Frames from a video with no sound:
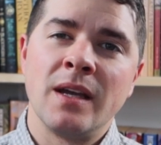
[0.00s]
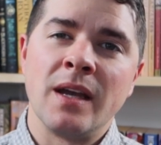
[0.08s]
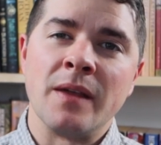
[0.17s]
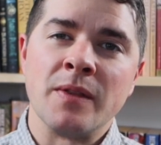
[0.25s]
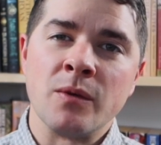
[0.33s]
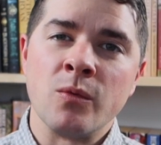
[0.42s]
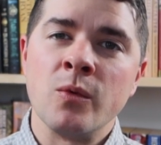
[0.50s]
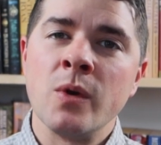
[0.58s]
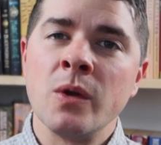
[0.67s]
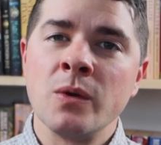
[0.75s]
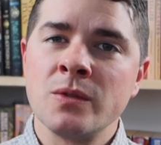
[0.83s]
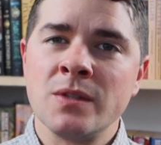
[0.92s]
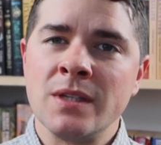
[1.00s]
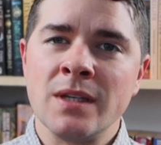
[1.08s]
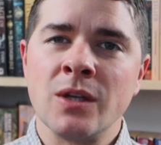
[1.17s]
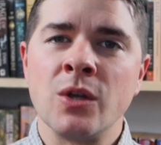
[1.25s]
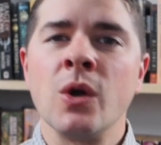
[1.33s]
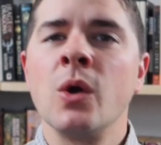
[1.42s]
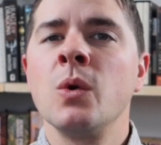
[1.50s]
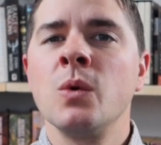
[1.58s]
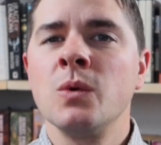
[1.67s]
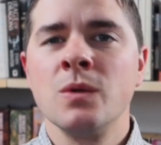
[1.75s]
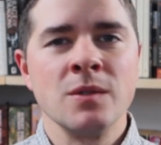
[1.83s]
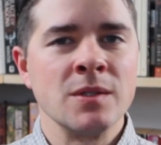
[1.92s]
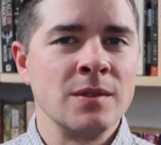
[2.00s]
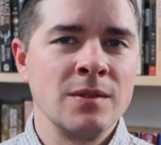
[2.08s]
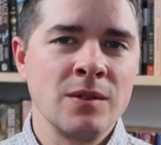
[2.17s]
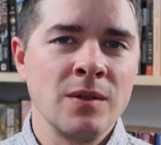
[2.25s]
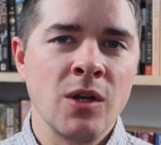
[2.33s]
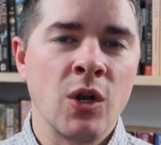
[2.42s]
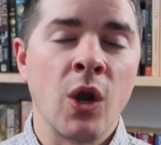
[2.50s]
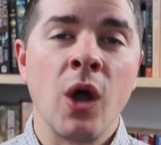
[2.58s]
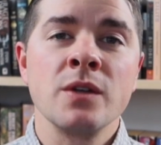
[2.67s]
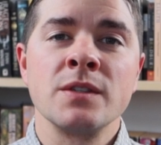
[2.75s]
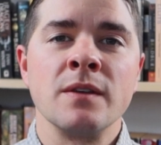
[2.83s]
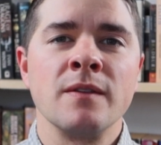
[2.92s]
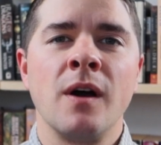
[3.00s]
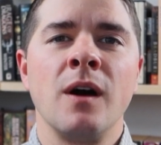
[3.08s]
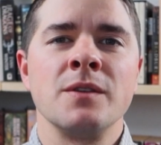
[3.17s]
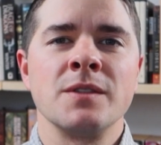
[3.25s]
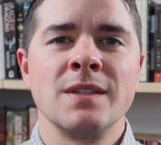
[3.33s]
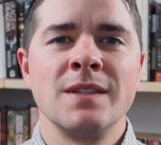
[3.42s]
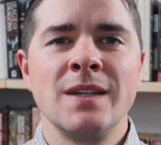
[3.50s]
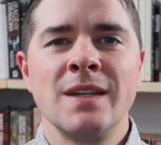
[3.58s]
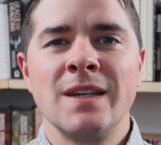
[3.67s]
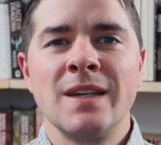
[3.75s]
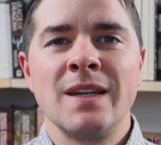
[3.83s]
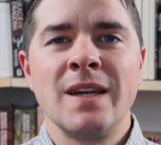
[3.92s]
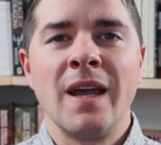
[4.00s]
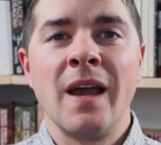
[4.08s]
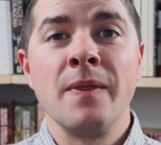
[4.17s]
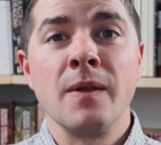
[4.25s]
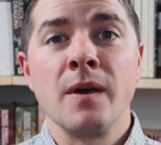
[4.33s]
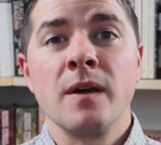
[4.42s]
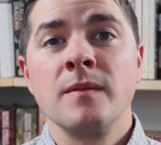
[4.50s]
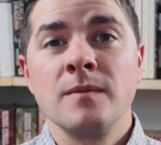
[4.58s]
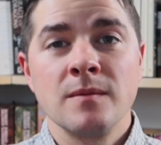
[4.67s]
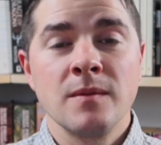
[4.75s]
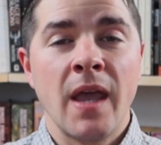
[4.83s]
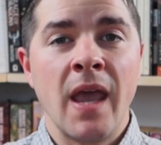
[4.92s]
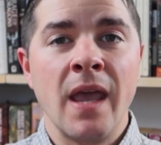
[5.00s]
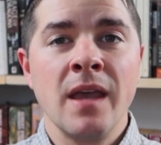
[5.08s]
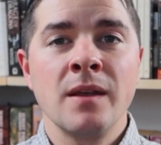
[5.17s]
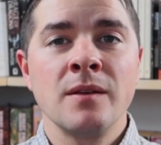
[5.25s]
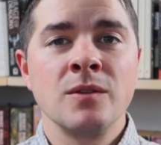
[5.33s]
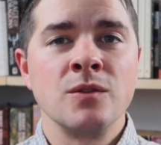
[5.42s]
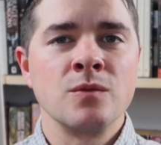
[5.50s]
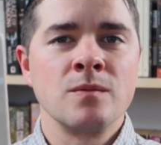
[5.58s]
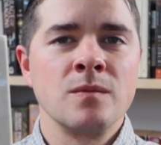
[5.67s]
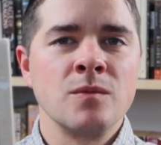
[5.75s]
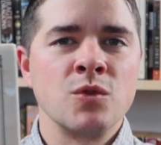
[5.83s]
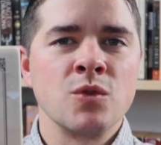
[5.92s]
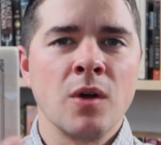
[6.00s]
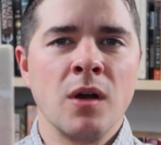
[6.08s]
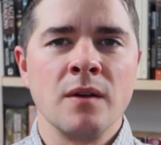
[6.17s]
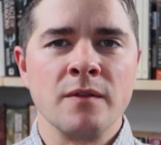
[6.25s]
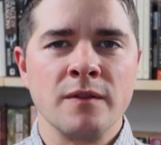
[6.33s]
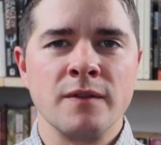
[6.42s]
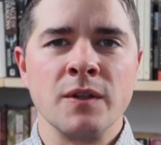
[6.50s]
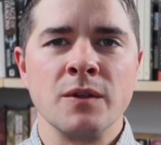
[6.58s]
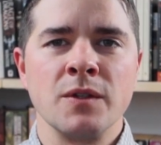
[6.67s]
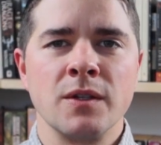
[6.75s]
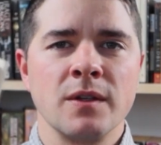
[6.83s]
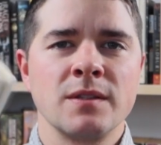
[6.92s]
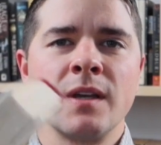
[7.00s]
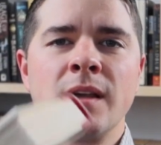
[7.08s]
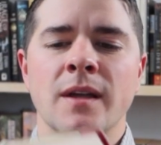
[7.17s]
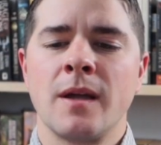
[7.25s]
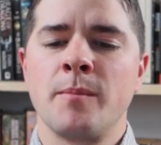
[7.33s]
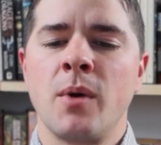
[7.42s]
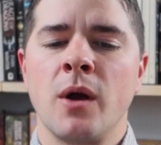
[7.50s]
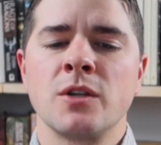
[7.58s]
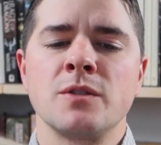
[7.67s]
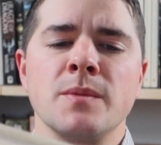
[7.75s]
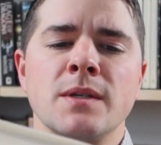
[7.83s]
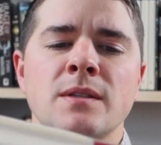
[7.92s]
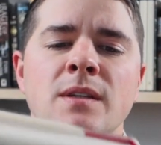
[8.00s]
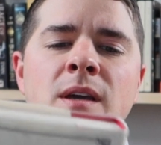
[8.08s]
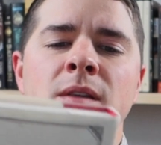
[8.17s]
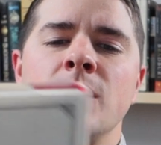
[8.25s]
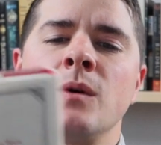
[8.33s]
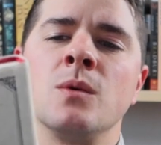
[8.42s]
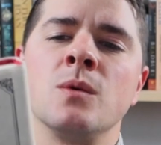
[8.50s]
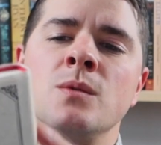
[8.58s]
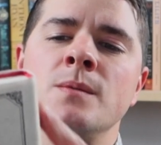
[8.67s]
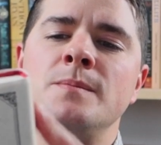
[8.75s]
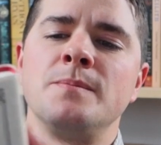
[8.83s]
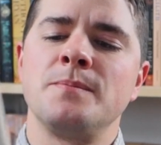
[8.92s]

and the rosy gold glossy font, and the hand-drawn feel. You know, it's got like a parchment kind of old